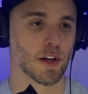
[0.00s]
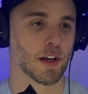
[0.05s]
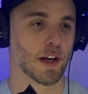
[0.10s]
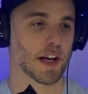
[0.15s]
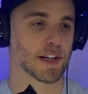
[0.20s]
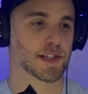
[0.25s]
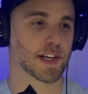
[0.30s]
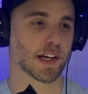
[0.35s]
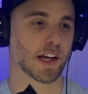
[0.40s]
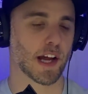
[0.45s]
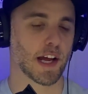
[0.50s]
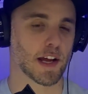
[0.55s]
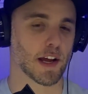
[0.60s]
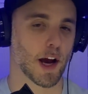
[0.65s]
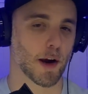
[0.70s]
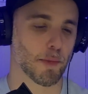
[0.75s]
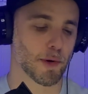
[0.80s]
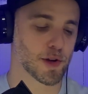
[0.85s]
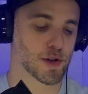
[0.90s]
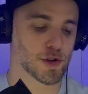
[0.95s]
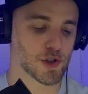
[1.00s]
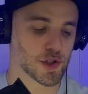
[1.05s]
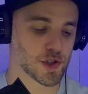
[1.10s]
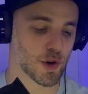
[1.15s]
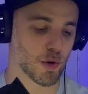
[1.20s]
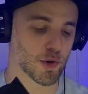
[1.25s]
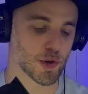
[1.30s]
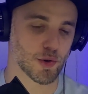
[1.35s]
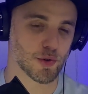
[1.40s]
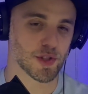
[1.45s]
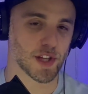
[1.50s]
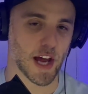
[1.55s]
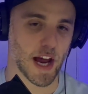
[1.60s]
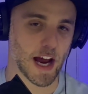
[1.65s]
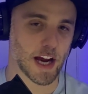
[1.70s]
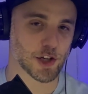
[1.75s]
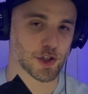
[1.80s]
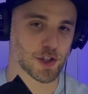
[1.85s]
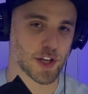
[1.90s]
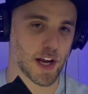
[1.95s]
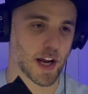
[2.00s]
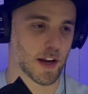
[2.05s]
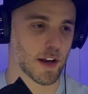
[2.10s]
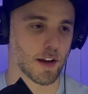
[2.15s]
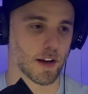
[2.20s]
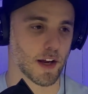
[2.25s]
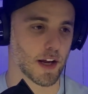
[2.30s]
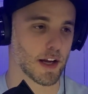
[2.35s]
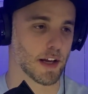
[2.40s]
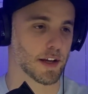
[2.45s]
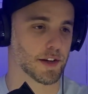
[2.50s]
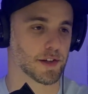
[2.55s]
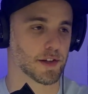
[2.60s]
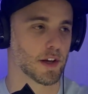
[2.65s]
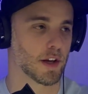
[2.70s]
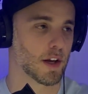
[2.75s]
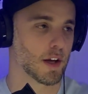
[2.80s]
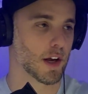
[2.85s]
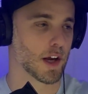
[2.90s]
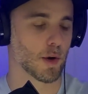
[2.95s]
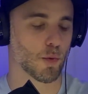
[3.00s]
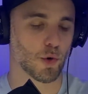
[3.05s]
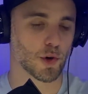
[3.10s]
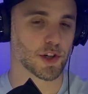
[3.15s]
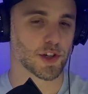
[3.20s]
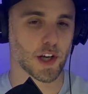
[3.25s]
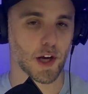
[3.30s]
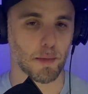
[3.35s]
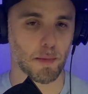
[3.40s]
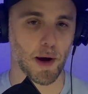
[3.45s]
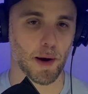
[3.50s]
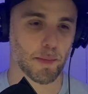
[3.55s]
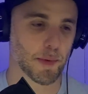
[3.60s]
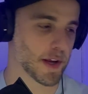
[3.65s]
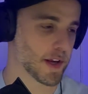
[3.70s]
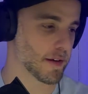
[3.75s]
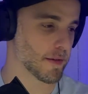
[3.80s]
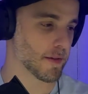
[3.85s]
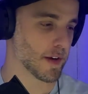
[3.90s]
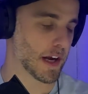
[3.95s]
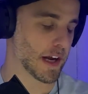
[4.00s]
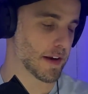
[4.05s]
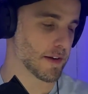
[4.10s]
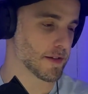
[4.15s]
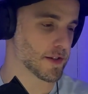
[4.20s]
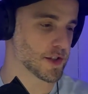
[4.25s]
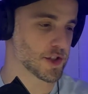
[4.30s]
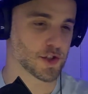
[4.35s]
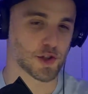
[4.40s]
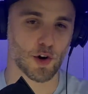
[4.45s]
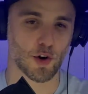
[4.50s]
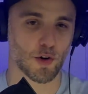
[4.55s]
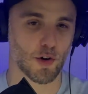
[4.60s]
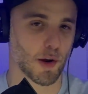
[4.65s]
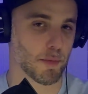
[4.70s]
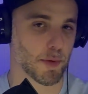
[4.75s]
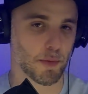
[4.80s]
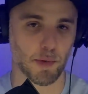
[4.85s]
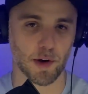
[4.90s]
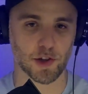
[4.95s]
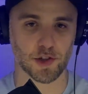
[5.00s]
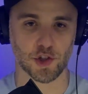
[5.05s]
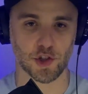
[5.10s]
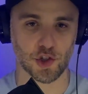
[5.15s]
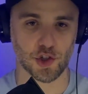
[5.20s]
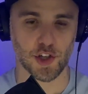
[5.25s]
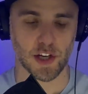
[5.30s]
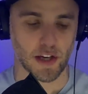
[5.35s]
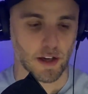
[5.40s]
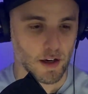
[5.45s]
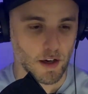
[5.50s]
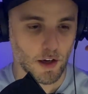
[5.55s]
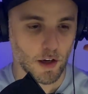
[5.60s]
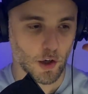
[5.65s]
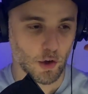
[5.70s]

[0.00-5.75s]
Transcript: It's like, hey, how about you just don't use the hashtag and it wouldn't come up and stir up a bunch of shit.